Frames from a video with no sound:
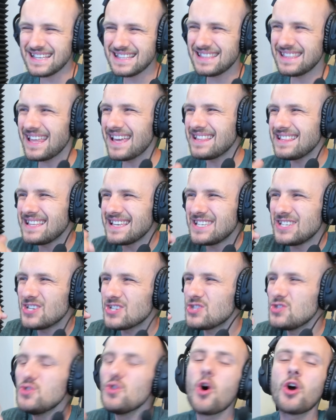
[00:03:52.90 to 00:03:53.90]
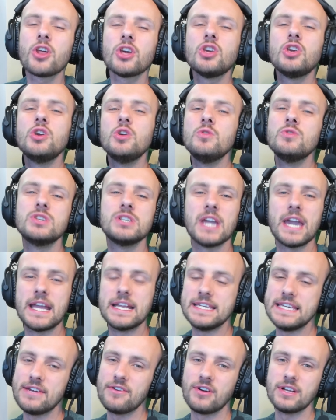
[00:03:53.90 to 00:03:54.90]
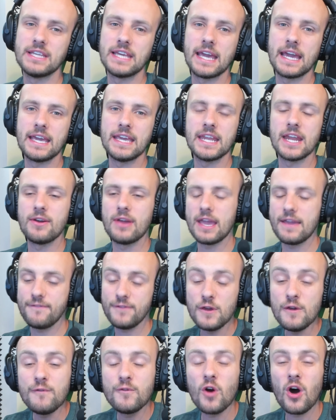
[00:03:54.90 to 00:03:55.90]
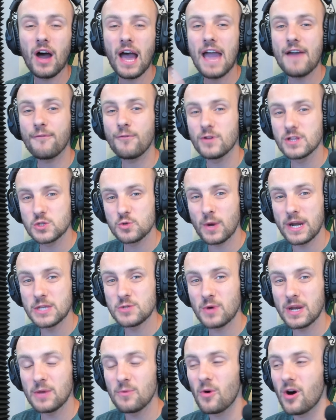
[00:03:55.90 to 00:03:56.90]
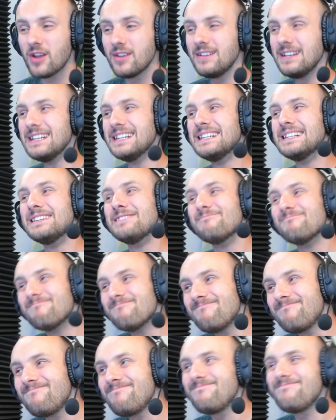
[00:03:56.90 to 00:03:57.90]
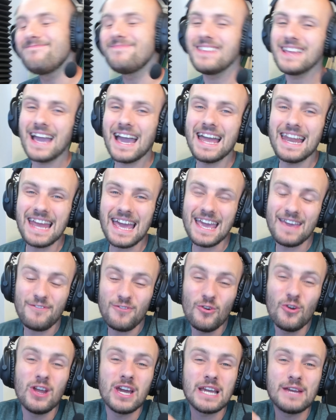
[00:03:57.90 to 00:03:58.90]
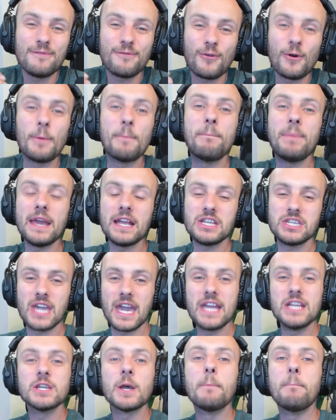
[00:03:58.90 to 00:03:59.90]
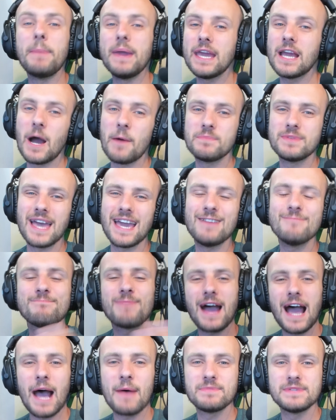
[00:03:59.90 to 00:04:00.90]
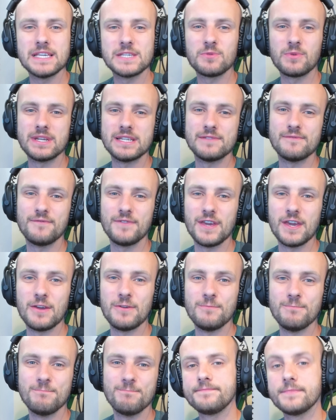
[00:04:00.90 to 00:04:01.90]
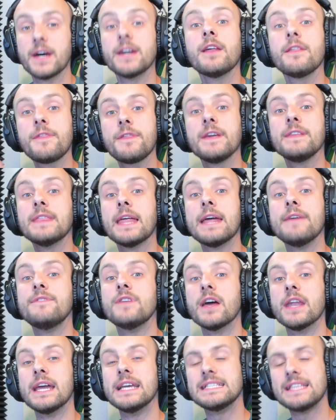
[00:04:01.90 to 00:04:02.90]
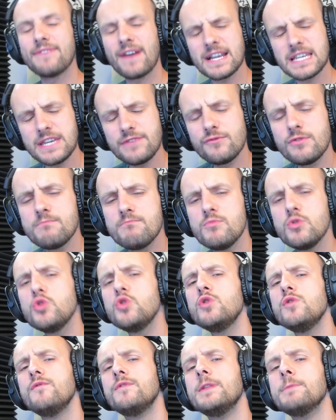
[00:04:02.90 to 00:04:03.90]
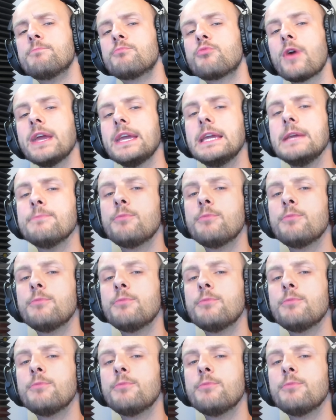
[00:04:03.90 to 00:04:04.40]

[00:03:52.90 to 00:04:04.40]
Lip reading: it's just not a huge change year on year. If you've got F1 2021, and if you're looking for a big change, a big update, perhaps this one isn't for you. Another thing that they've done is they've actually removed the Breaking